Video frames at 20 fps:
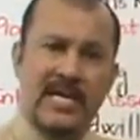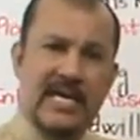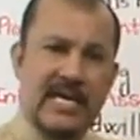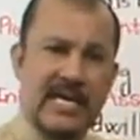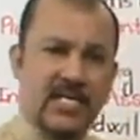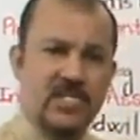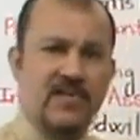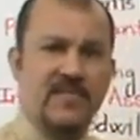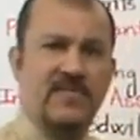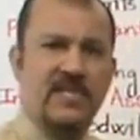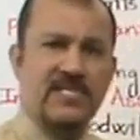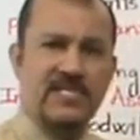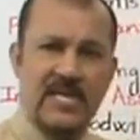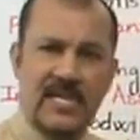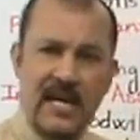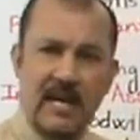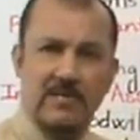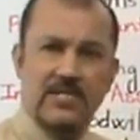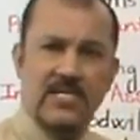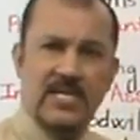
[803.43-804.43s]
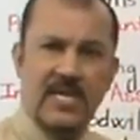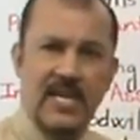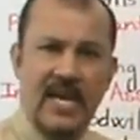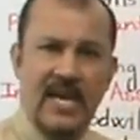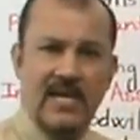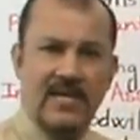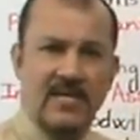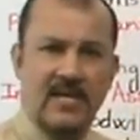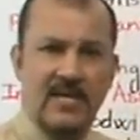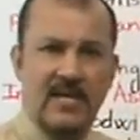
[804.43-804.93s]
each of these accounts
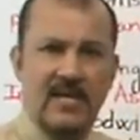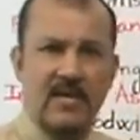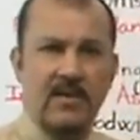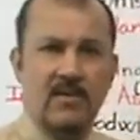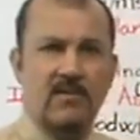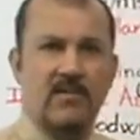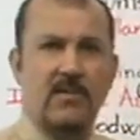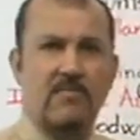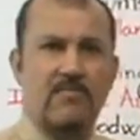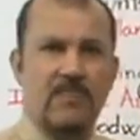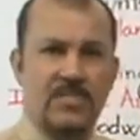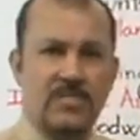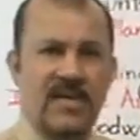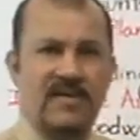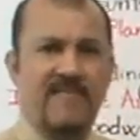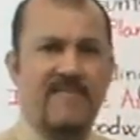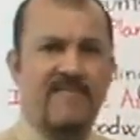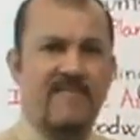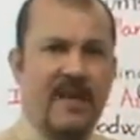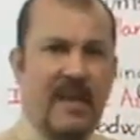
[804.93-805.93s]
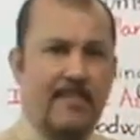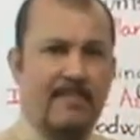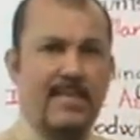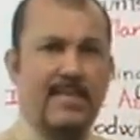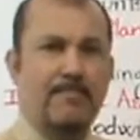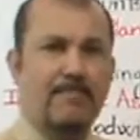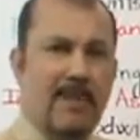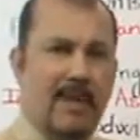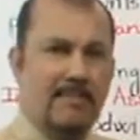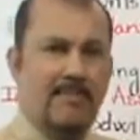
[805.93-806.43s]
again represent
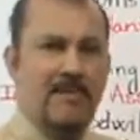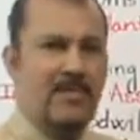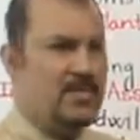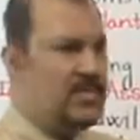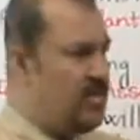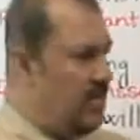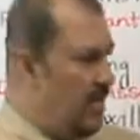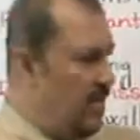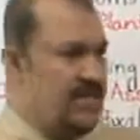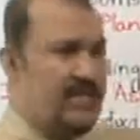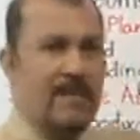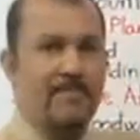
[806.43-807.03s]
family members